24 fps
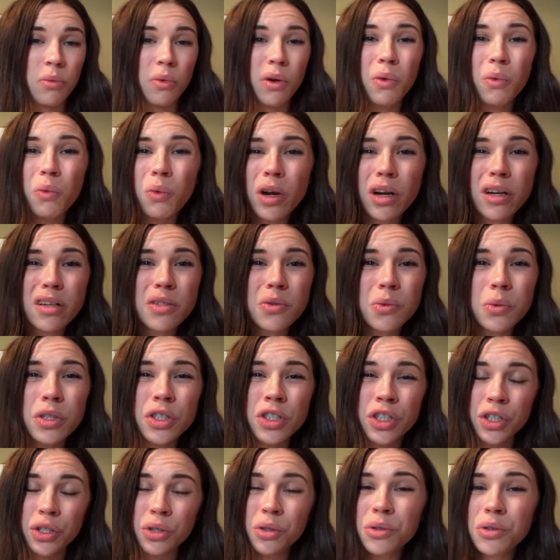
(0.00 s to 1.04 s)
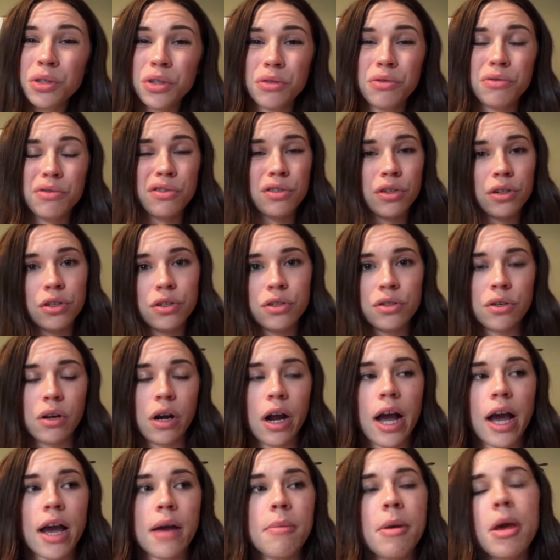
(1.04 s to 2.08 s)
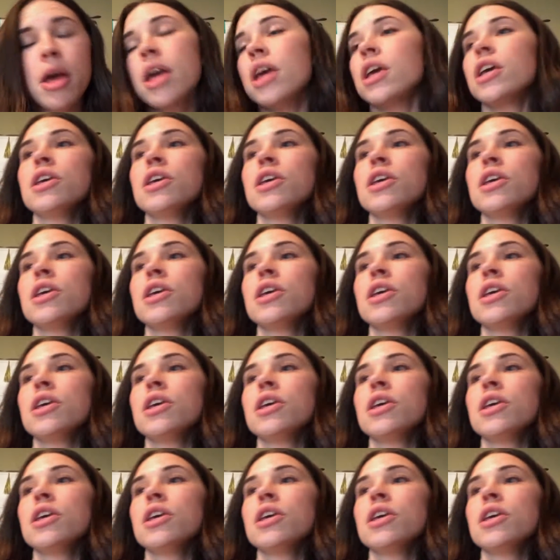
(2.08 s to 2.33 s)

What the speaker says: What words would you use to describe?